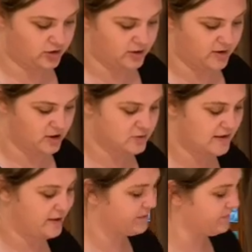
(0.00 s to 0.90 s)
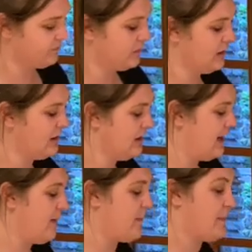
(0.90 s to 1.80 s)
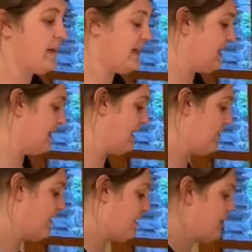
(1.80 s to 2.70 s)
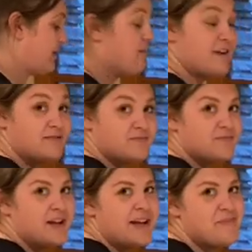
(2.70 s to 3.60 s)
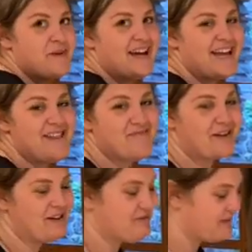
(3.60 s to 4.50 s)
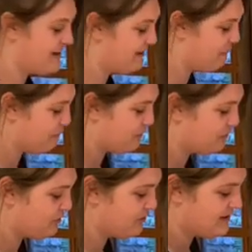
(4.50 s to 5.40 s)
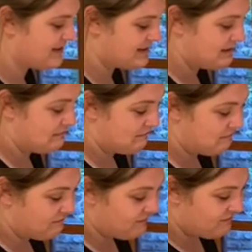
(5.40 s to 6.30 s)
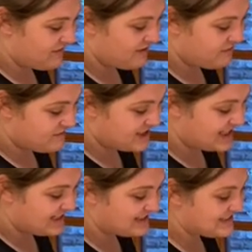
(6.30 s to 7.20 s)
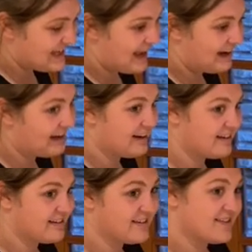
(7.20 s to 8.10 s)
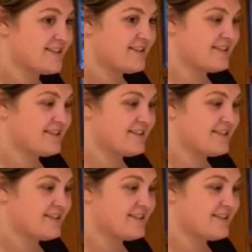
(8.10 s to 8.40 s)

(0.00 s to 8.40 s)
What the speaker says: the marshmallow, and bang it in the oven, bang it in the microwave for 15 seconds.